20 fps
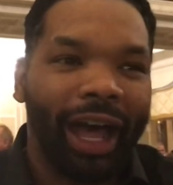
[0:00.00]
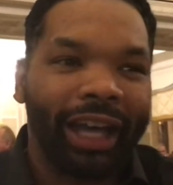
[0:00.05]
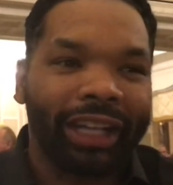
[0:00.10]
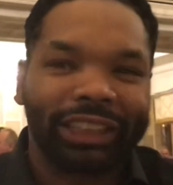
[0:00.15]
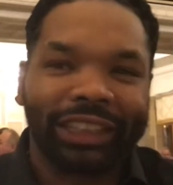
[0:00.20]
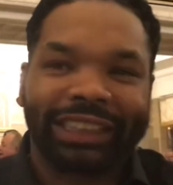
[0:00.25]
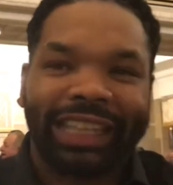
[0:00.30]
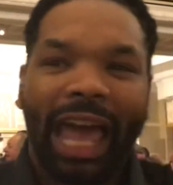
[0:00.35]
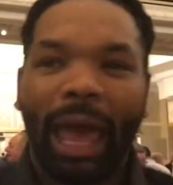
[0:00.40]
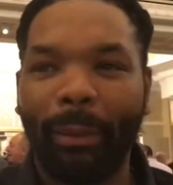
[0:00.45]

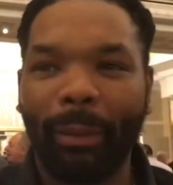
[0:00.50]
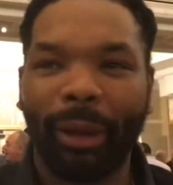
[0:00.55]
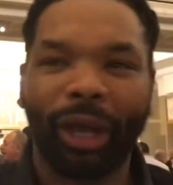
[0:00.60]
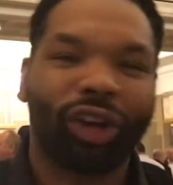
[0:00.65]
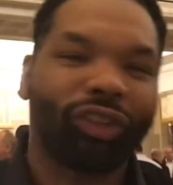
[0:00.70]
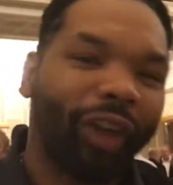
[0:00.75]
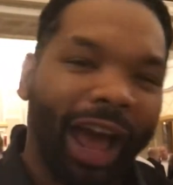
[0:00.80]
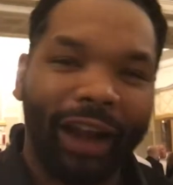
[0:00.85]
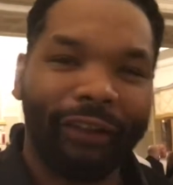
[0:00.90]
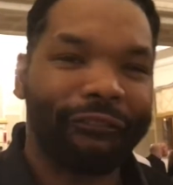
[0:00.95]
just gave me
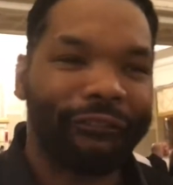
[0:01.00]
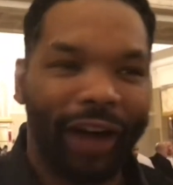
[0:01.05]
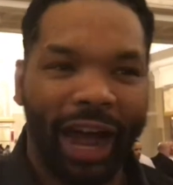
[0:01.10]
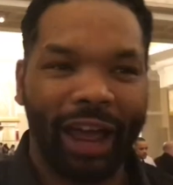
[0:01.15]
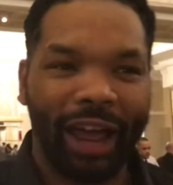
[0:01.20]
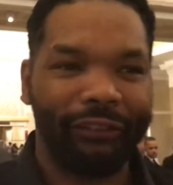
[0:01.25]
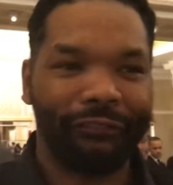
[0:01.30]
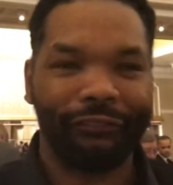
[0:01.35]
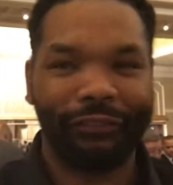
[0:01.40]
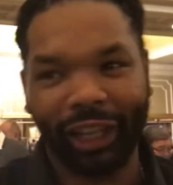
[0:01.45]
a
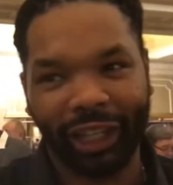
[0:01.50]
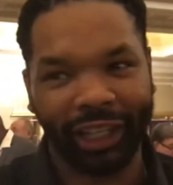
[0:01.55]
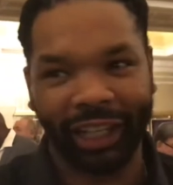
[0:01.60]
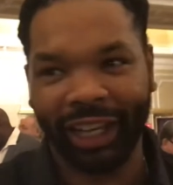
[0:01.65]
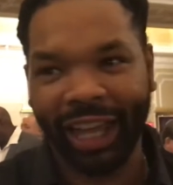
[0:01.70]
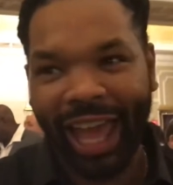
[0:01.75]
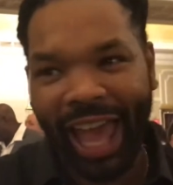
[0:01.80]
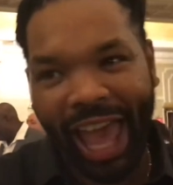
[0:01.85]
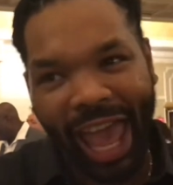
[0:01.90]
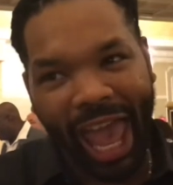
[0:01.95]
gratifying feeling.
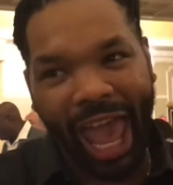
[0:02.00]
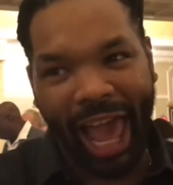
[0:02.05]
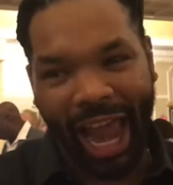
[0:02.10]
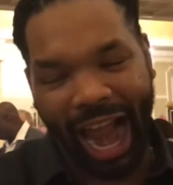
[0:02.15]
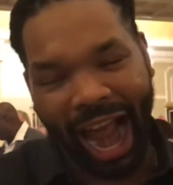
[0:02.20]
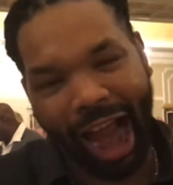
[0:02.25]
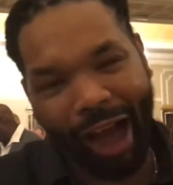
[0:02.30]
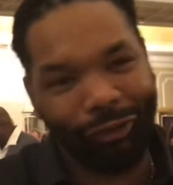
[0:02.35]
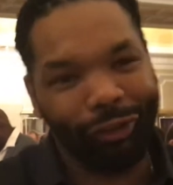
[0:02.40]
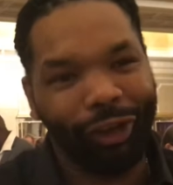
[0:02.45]
And
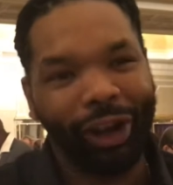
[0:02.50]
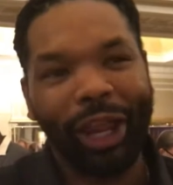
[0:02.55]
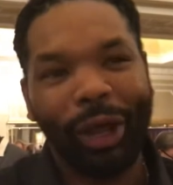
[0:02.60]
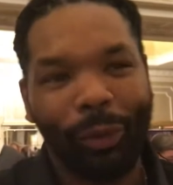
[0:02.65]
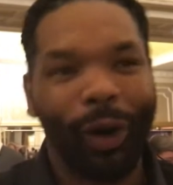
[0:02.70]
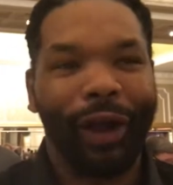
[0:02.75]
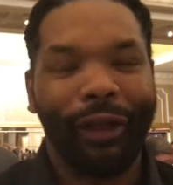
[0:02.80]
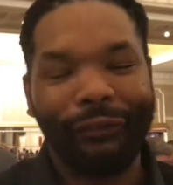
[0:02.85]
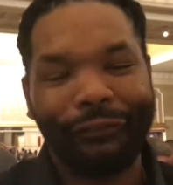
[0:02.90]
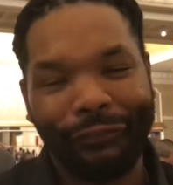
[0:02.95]
I really
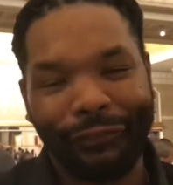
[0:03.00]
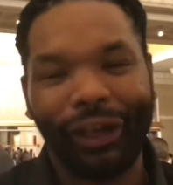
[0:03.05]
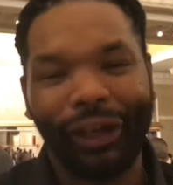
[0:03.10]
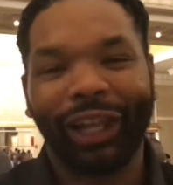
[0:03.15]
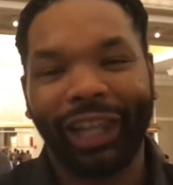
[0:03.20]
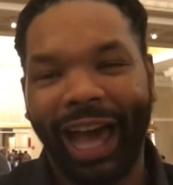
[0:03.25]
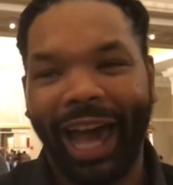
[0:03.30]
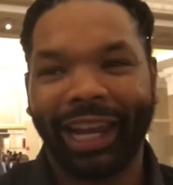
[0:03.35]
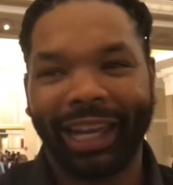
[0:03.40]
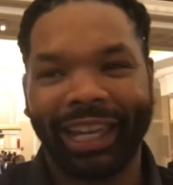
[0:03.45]
want to feel
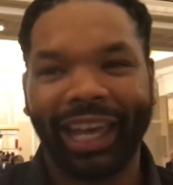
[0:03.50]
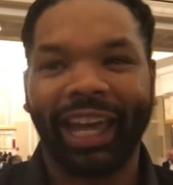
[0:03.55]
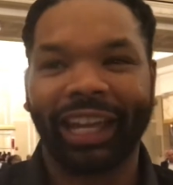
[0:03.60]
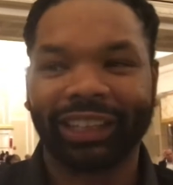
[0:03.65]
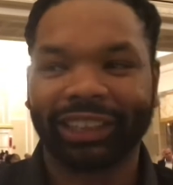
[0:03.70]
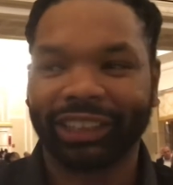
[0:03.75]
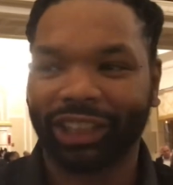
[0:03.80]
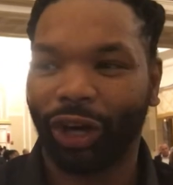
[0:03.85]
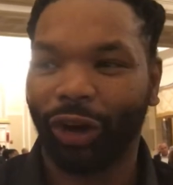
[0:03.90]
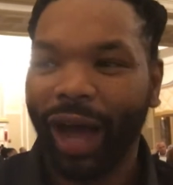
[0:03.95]
that
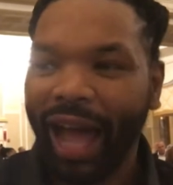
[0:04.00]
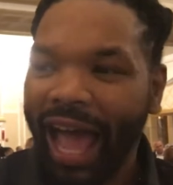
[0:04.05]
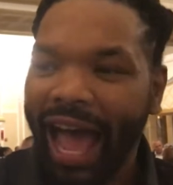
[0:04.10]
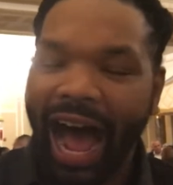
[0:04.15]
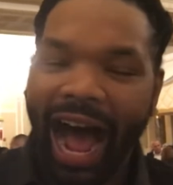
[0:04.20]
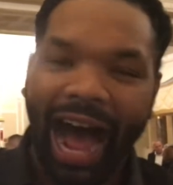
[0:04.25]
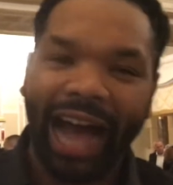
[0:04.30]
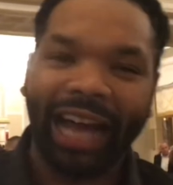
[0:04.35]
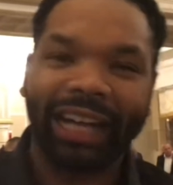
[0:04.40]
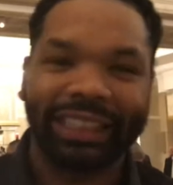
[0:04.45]
again. So
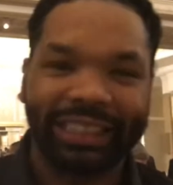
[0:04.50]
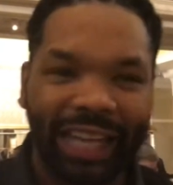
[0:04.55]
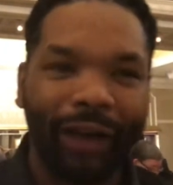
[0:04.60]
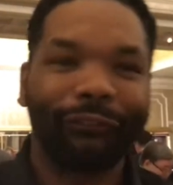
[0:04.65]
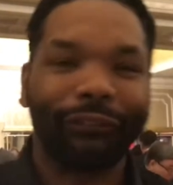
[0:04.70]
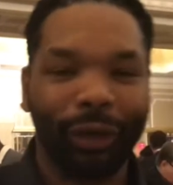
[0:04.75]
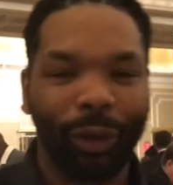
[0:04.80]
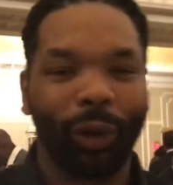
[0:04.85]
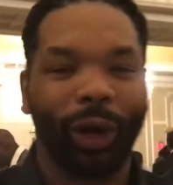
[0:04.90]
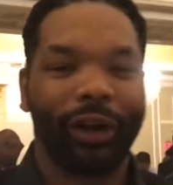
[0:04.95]
I
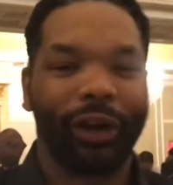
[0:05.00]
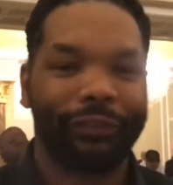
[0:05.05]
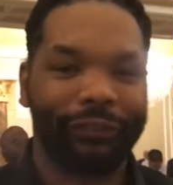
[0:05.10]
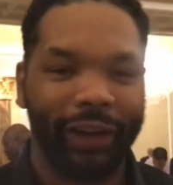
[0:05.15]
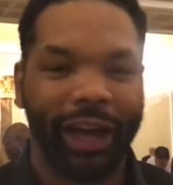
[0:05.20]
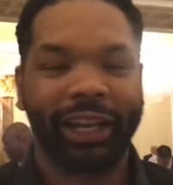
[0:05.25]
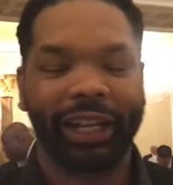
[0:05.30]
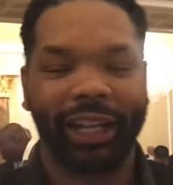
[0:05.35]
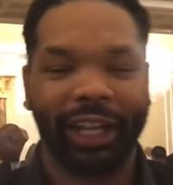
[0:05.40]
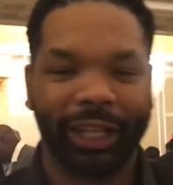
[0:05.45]
definitely want to
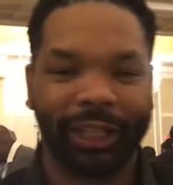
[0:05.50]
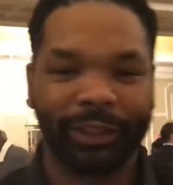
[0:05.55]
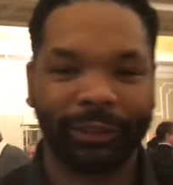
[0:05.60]
fight again.